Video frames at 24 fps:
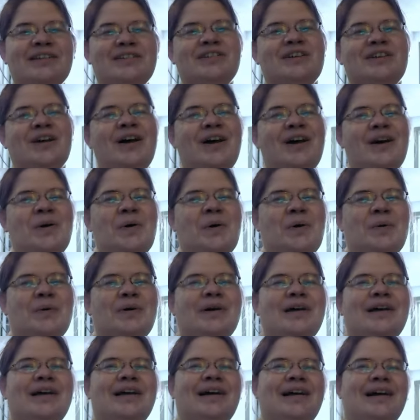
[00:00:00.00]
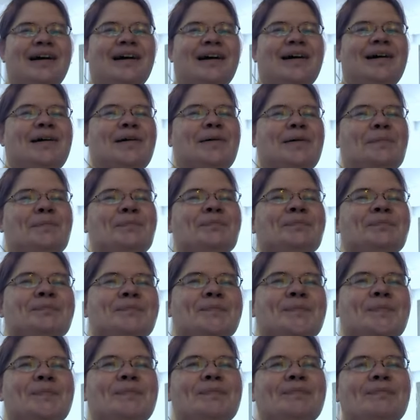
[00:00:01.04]
So. Um,
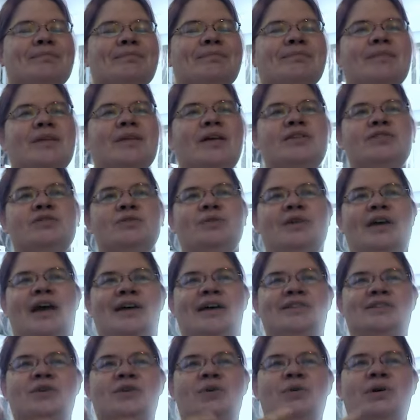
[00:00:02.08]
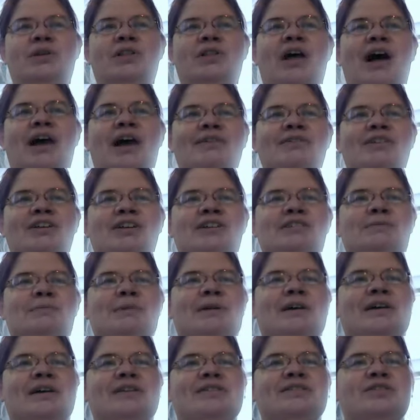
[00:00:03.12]
so yeah, so a lot of it is
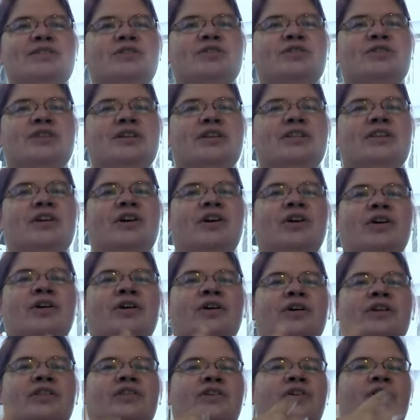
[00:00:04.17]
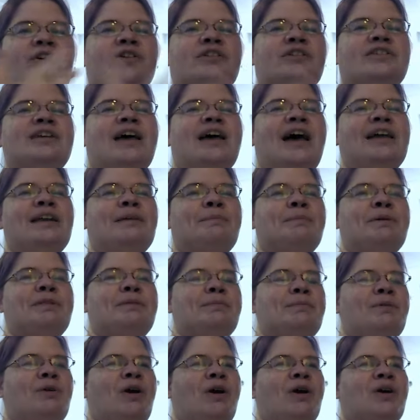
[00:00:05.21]
because there's they're they're tied up by the
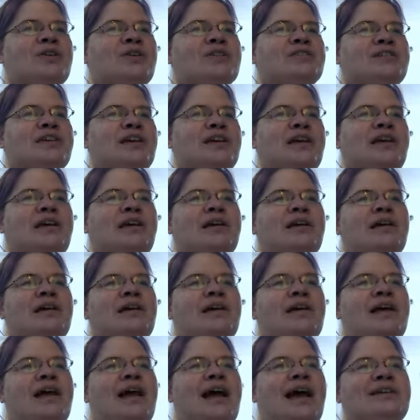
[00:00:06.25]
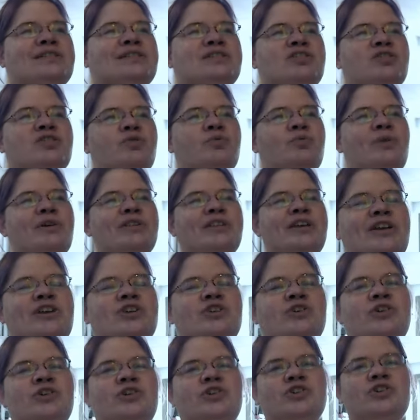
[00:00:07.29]
bureaucracy as to what
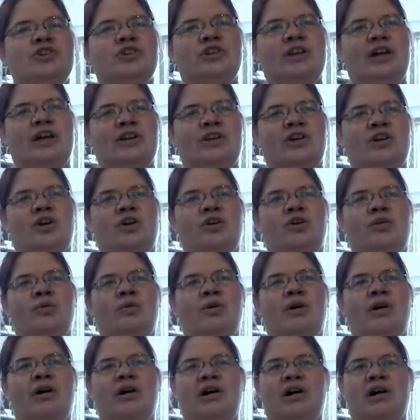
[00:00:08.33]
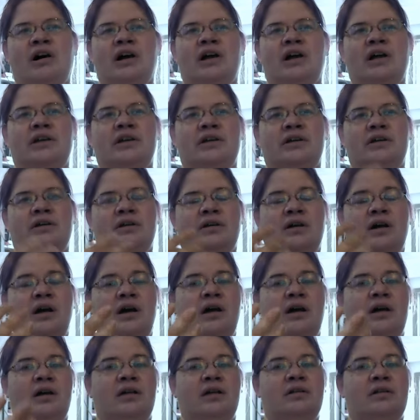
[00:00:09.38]
should and should not know on
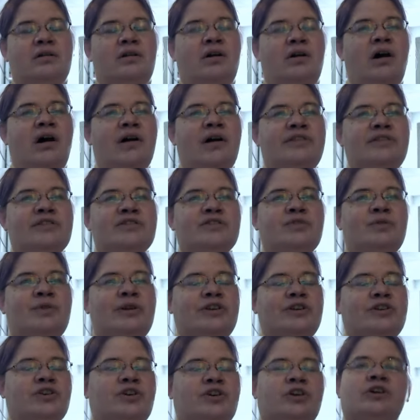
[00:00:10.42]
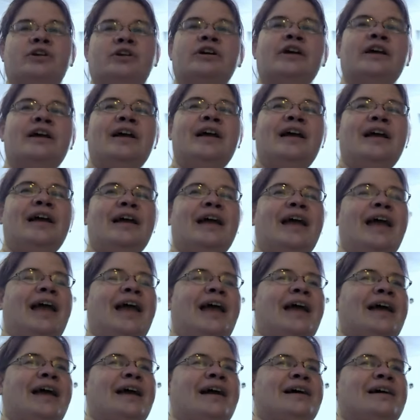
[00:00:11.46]
uh, on this creature
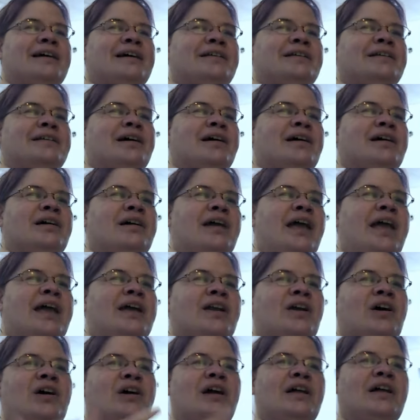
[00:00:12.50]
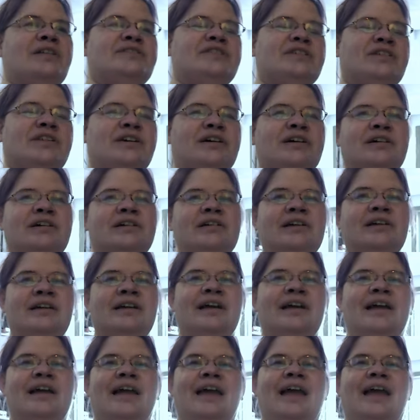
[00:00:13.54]
and uh, and on Godzilla
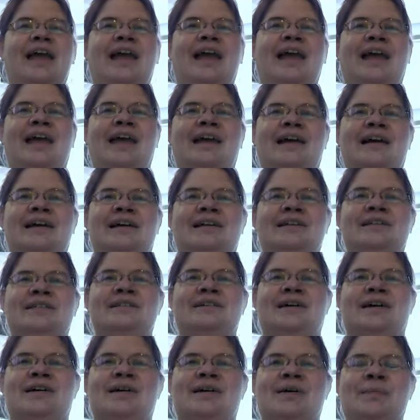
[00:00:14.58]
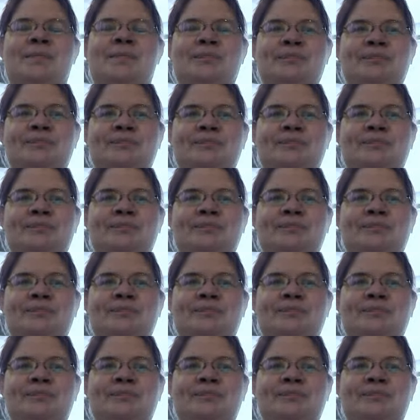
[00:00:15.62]
and um,